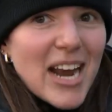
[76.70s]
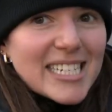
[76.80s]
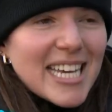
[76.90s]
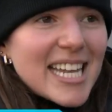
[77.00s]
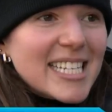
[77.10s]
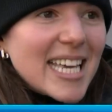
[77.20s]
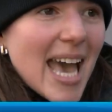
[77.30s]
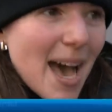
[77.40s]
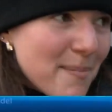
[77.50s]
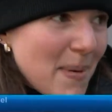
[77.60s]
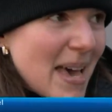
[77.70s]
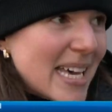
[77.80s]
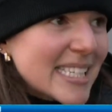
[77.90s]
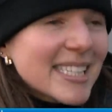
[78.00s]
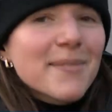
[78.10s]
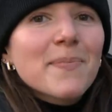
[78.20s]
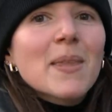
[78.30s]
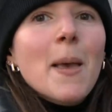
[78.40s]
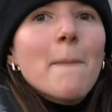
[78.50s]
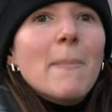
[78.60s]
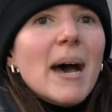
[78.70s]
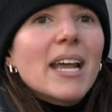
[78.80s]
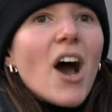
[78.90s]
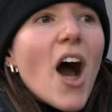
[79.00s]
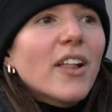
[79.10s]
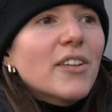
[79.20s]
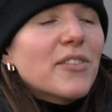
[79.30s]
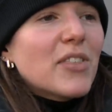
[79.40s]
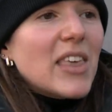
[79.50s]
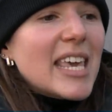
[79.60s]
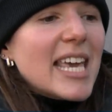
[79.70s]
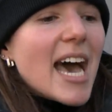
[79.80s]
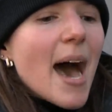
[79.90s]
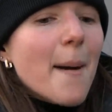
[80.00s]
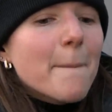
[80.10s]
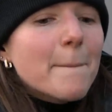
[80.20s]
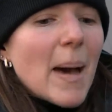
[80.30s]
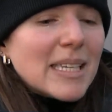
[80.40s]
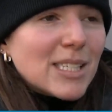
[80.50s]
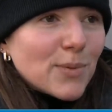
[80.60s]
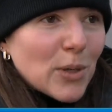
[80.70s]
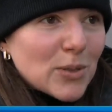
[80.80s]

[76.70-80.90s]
trying to get to campus, but all of the um, bus